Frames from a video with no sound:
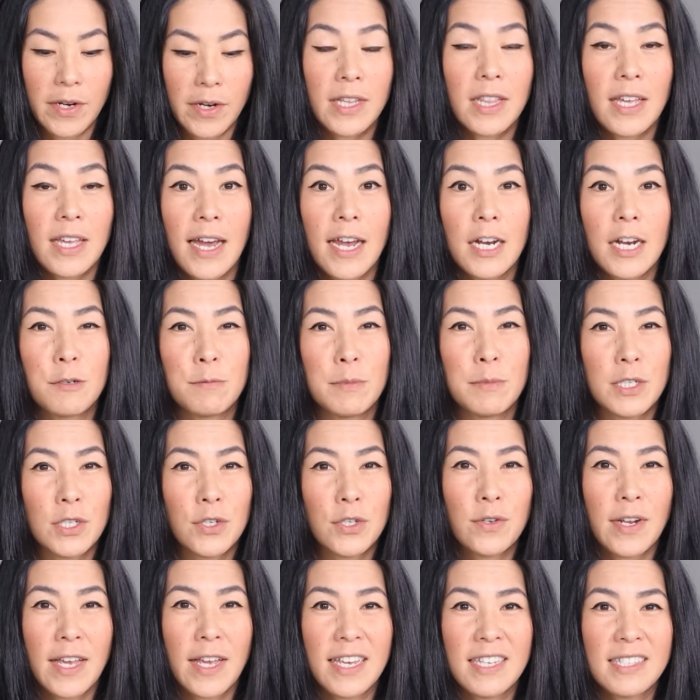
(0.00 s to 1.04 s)
get the item in
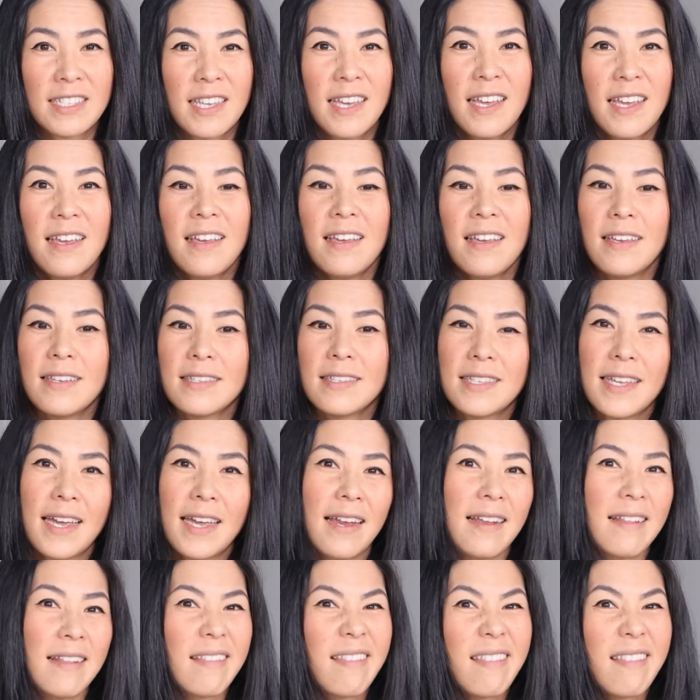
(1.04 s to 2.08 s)
2 days, is
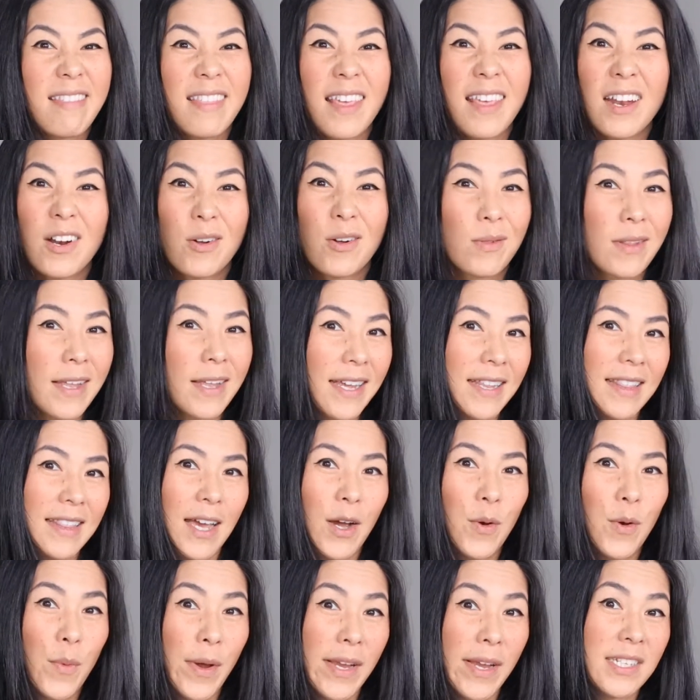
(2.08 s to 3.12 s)
that they don't like
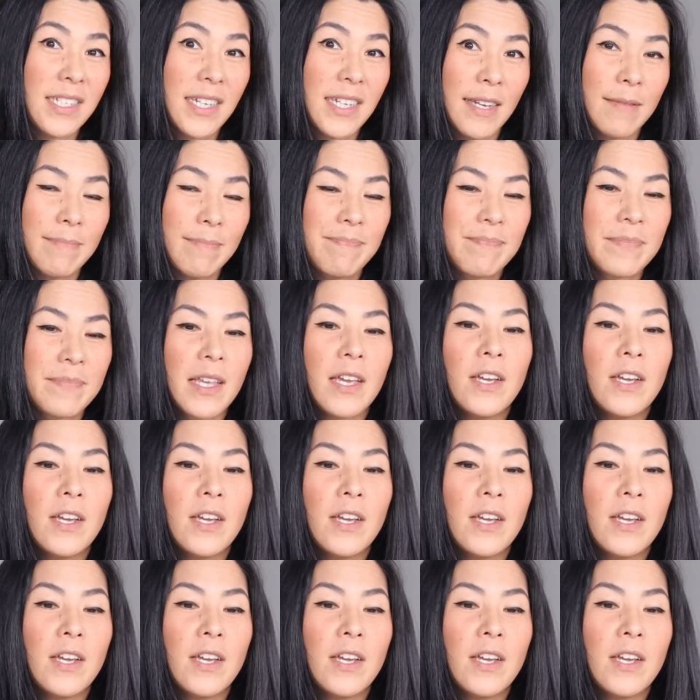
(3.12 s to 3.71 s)
that wait time.